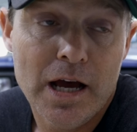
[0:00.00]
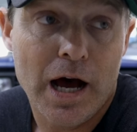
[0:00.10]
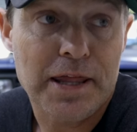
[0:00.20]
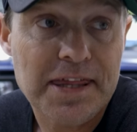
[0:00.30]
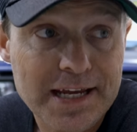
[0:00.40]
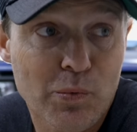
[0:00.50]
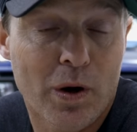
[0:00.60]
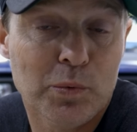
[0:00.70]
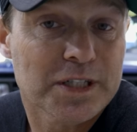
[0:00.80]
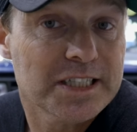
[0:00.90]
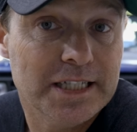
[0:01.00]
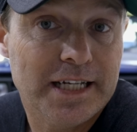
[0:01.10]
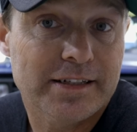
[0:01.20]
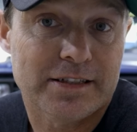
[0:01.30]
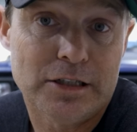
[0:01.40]
I think what we're
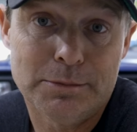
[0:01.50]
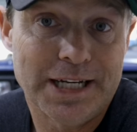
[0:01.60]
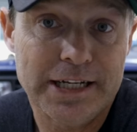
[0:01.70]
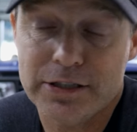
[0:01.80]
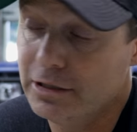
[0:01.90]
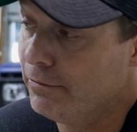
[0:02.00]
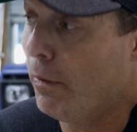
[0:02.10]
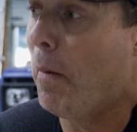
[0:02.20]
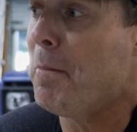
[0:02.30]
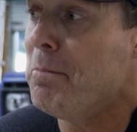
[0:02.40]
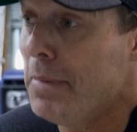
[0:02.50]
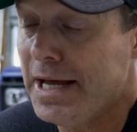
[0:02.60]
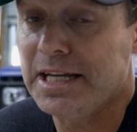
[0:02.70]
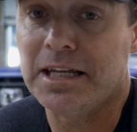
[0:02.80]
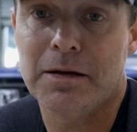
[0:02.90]
seeing is a culmination of
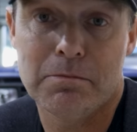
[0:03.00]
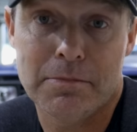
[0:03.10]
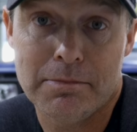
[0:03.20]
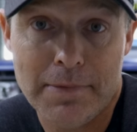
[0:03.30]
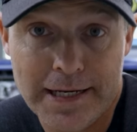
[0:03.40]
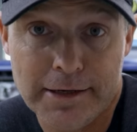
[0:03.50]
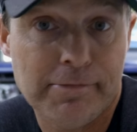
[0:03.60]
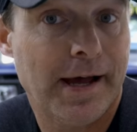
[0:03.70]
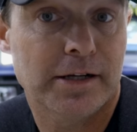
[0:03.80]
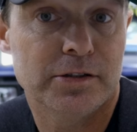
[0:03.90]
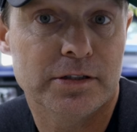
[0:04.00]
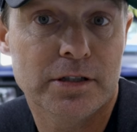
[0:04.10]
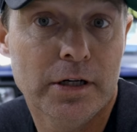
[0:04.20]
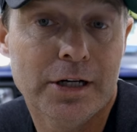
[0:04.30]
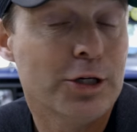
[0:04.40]
many, many factors.
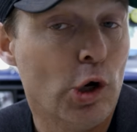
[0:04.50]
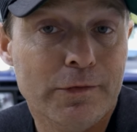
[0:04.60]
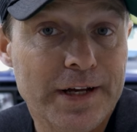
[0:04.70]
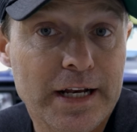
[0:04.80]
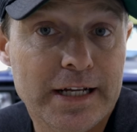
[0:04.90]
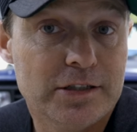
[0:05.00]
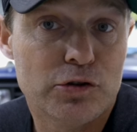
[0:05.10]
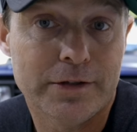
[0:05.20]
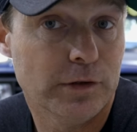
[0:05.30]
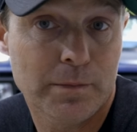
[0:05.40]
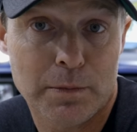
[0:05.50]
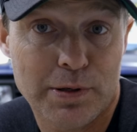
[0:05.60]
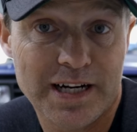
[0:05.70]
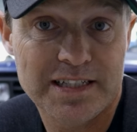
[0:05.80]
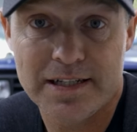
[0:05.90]
COVID has driven up the
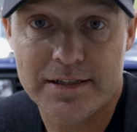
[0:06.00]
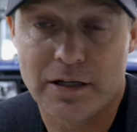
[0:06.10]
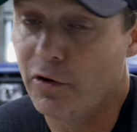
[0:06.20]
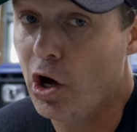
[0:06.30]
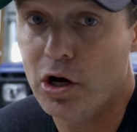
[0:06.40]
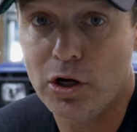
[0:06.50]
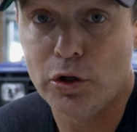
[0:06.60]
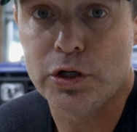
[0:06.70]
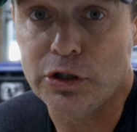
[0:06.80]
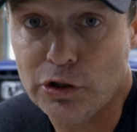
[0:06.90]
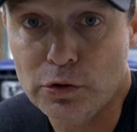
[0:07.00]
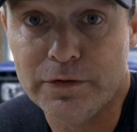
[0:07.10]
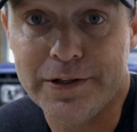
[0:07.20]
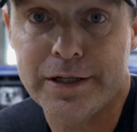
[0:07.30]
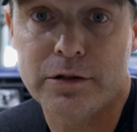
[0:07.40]
prices of all new
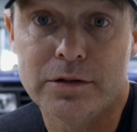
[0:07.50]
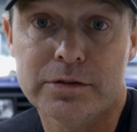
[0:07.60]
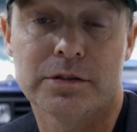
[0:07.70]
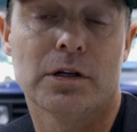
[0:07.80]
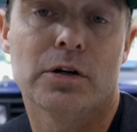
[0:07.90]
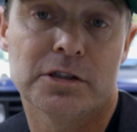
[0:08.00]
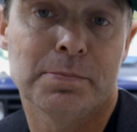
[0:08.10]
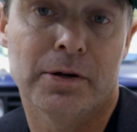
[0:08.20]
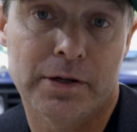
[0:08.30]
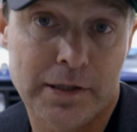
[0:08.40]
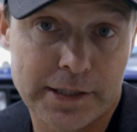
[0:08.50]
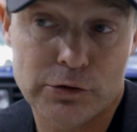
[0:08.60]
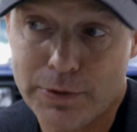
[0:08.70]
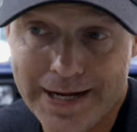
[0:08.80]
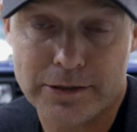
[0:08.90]
vehicles and correspondingly
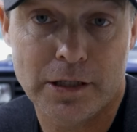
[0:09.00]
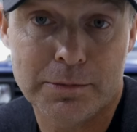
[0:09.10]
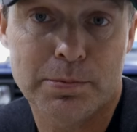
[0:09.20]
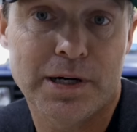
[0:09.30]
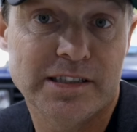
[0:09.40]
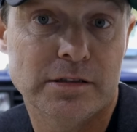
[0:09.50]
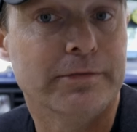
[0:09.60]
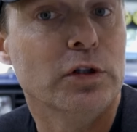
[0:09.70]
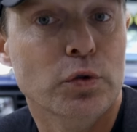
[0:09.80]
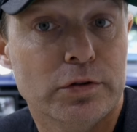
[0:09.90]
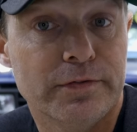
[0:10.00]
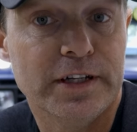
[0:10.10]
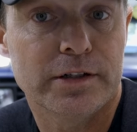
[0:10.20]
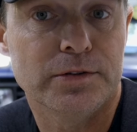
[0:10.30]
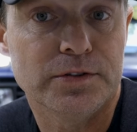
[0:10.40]
dragged up the prices of used
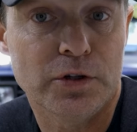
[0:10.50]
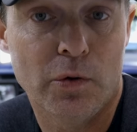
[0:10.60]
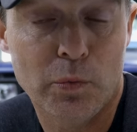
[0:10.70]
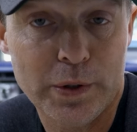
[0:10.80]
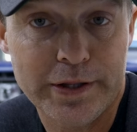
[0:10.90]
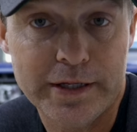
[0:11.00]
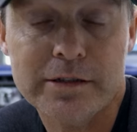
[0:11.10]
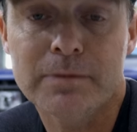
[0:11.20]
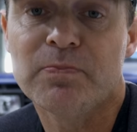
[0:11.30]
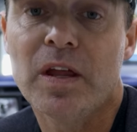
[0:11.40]
vehicles with it.